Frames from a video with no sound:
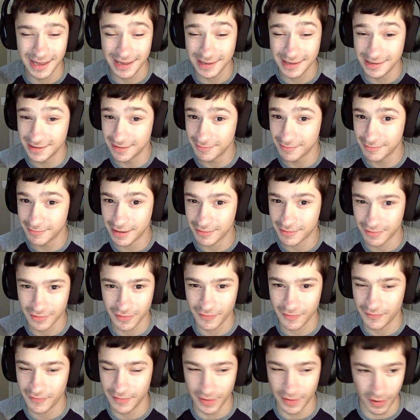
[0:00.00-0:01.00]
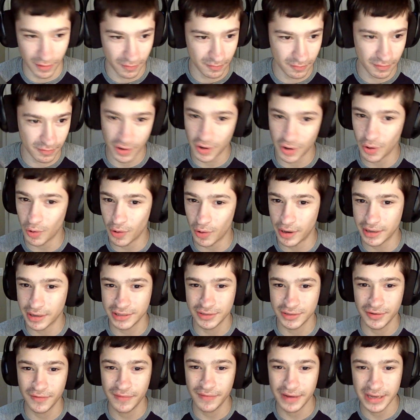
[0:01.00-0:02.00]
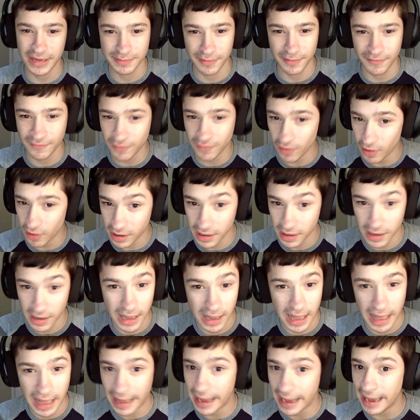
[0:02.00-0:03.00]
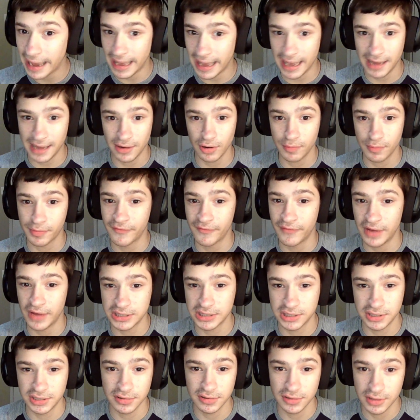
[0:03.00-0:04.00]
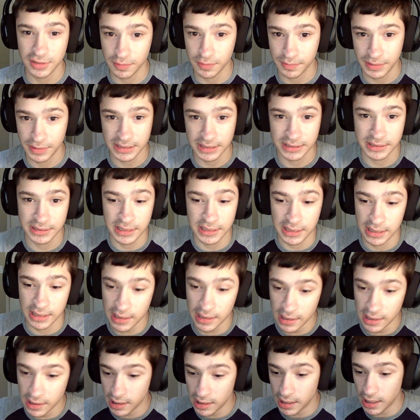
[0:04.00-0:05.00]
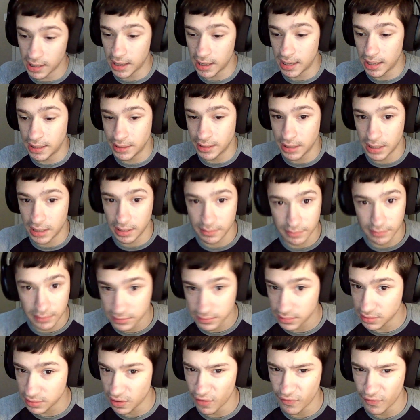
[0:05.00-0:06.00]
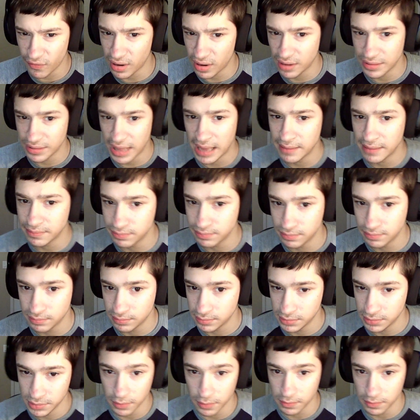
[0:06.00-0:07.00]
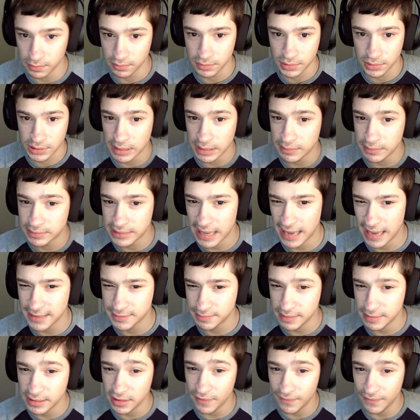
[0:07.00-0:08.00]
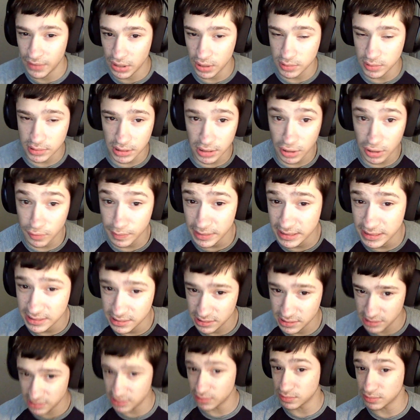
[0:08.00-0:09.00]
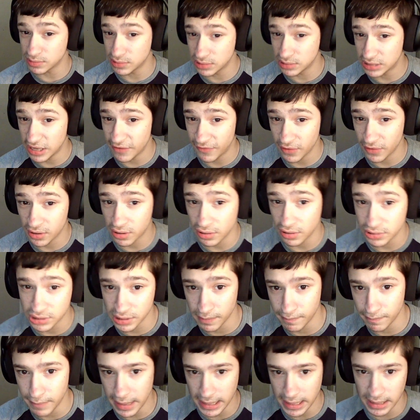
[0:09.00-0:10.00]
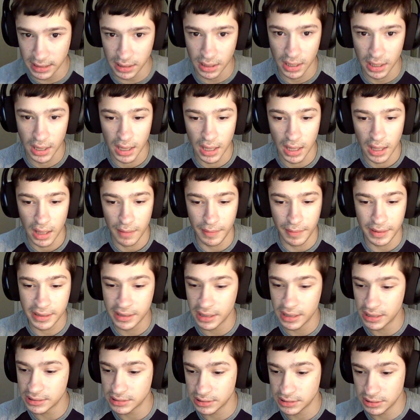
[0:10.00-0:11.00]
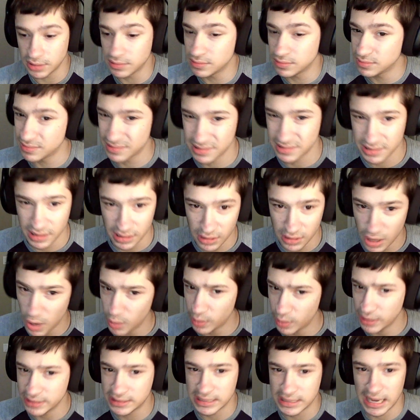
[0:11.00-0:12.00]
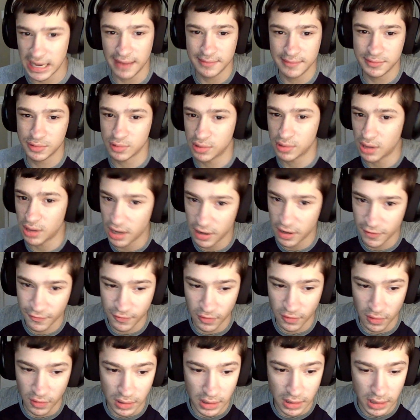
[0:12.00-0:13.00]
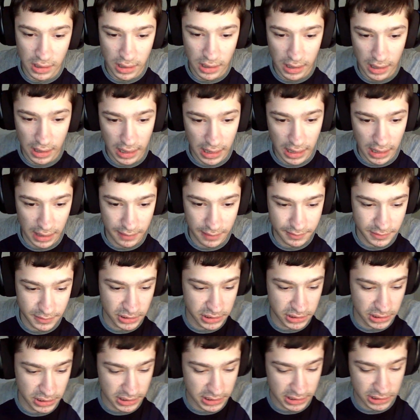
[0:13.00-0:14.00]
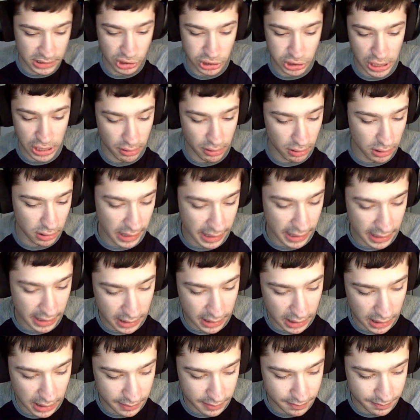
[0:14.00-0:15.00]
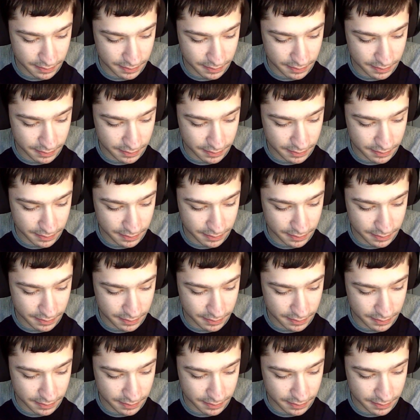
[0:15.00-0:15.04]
you know, make, you know, record and do videos before. I had no professional, you know, PC. And, uh, overall, that, you know, sometimes made the videos a little bit, you know, difficult to make. Because, you know, loading times were awful. Uh, just in general, like, uh,